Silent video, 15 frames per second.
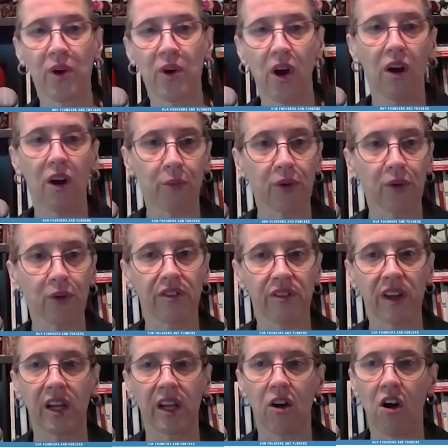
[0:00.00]
we are really
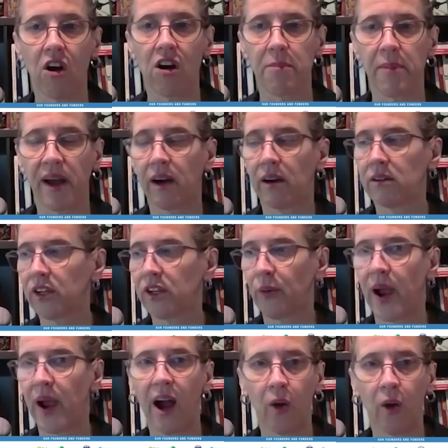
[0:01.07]
thinking hard about you know
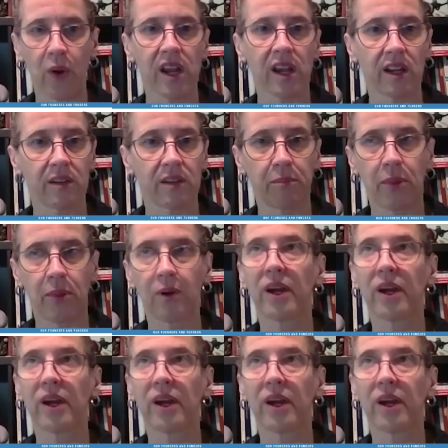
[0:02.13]
how we can in,